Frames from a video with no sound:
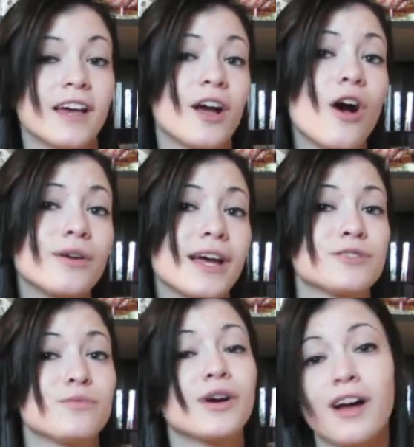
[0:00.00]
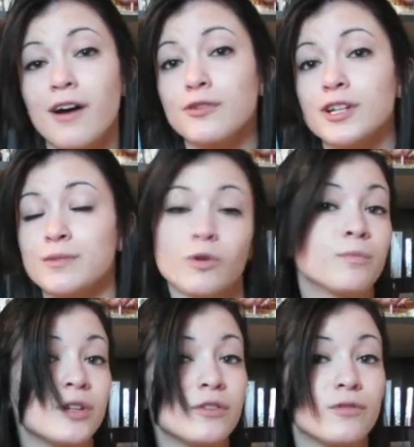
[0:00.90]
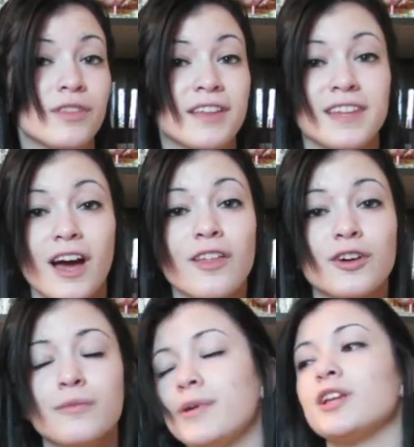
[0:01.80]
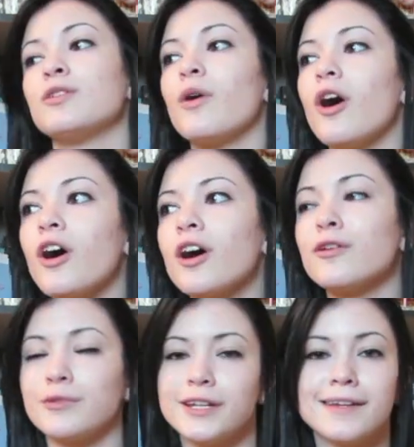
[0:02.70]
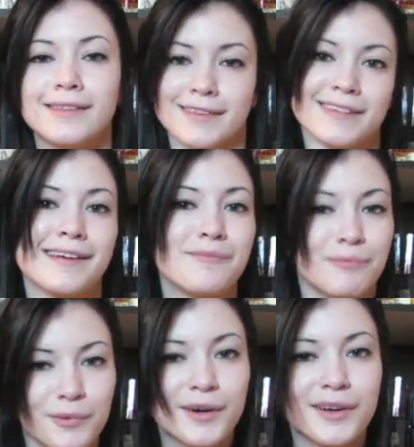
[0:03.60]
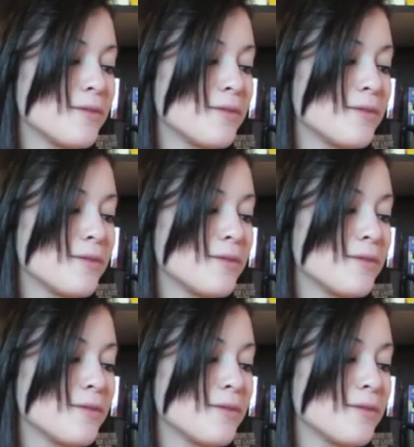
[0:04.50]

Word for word: Like, oh yes, one cover is more beautiful than the other, but you are reading the same book.